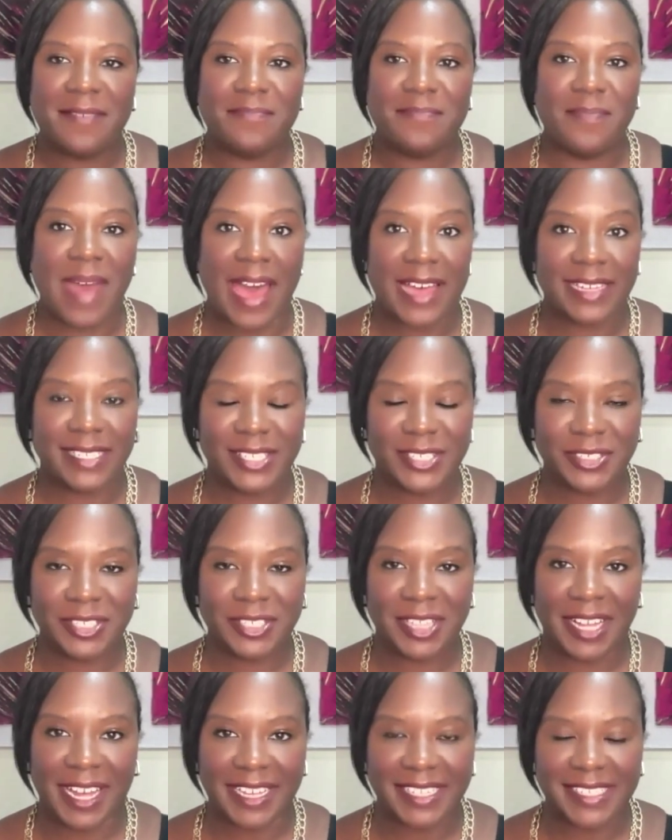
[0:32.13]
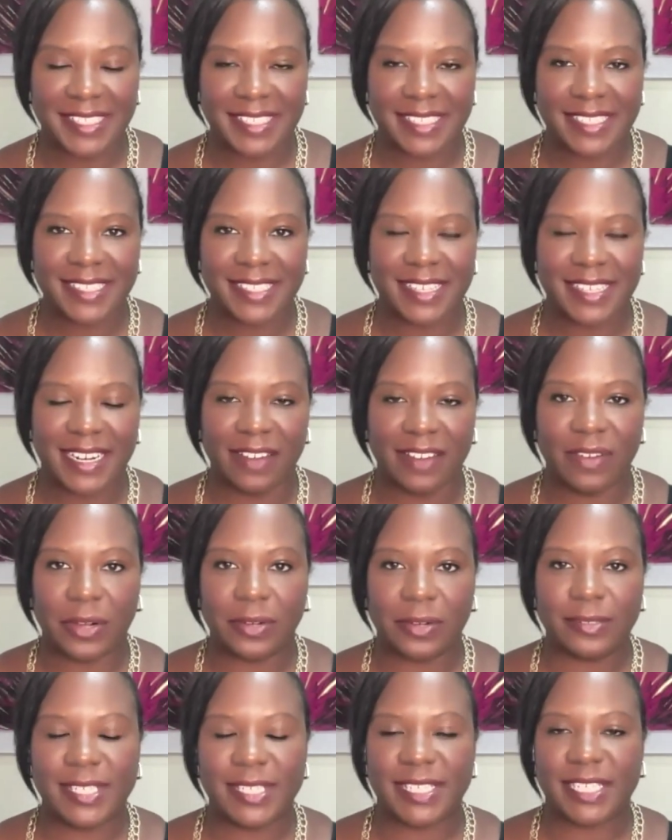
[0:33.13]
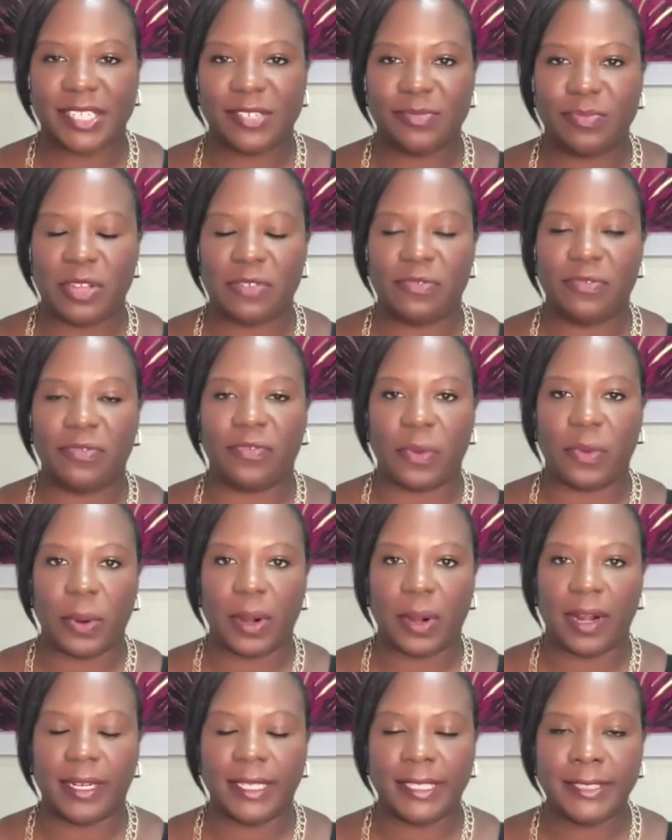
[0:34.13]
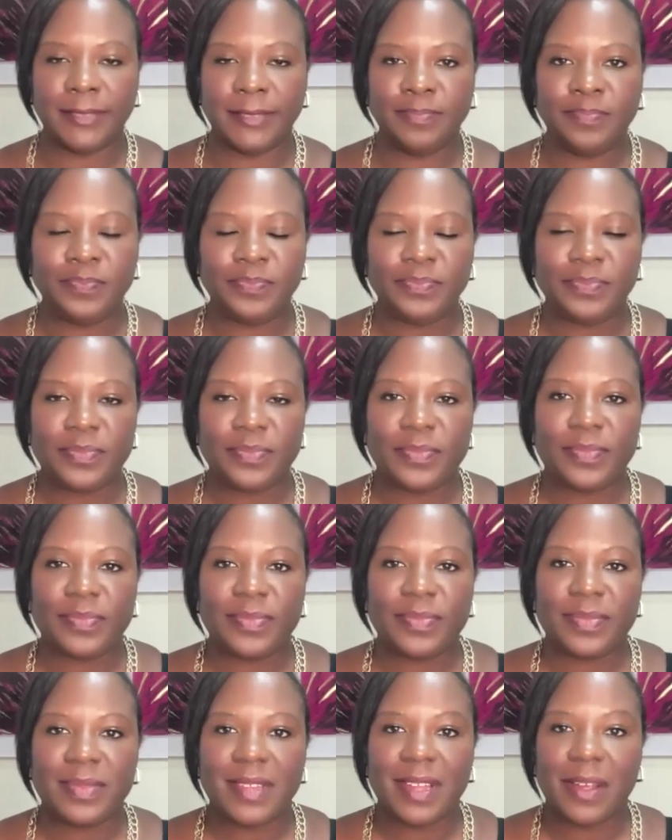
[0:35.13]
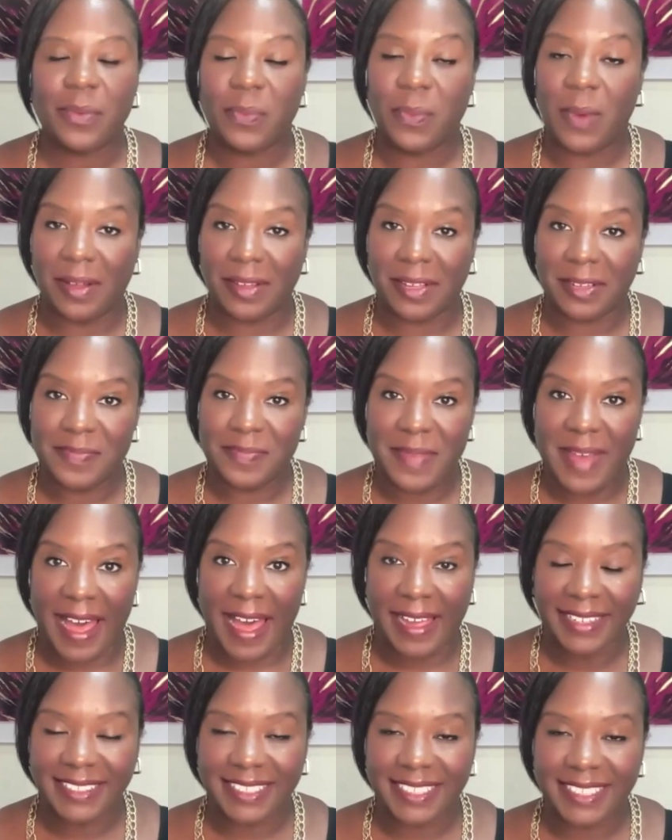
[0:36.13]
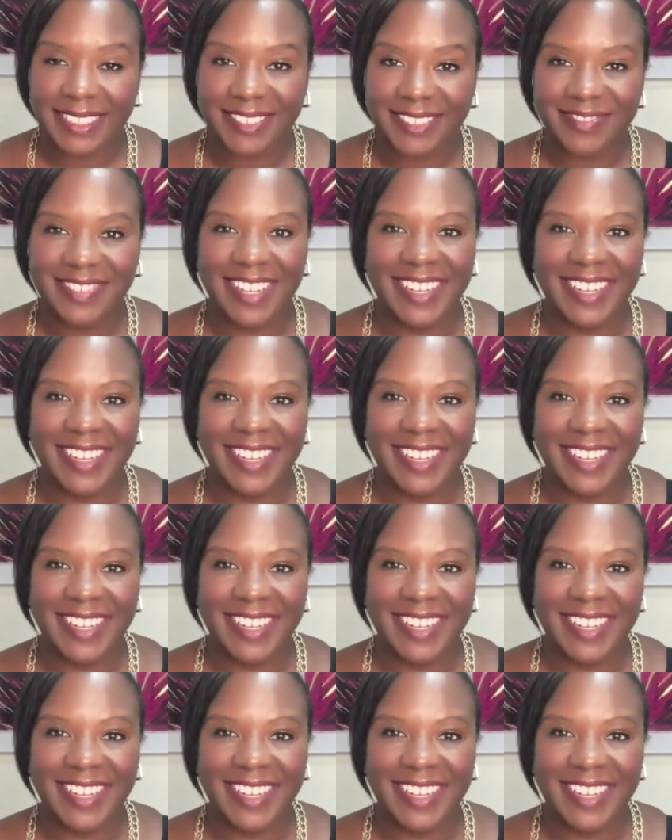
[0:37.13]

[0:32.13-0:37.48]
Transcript: master classes that I've hosted before, welcome back.